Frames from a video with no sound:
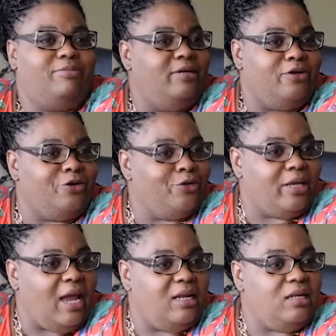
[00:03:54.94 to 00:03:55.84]
in the early
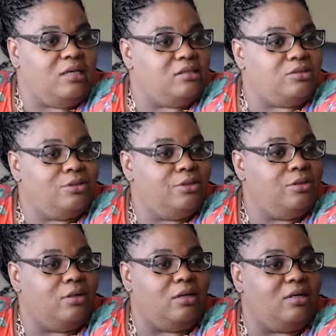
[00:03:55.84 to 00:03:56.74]
80s,
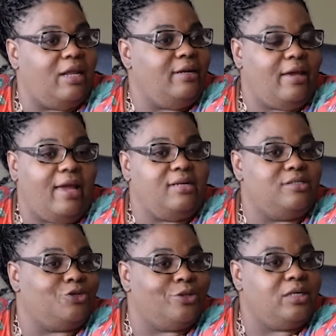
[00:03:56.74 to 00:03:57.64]
late
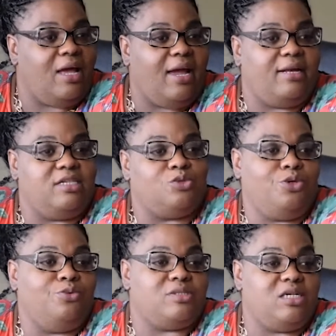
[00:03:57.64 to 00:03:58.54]
80s, early 90s, when
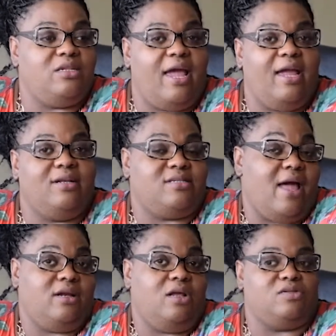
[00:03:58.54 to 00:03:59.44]
you receive the AIDS
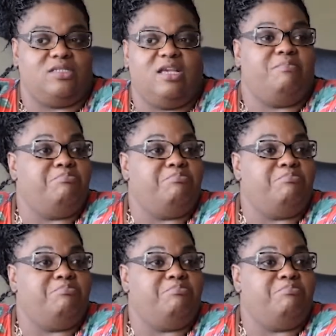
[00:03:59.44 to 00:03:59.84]
diagnosis, it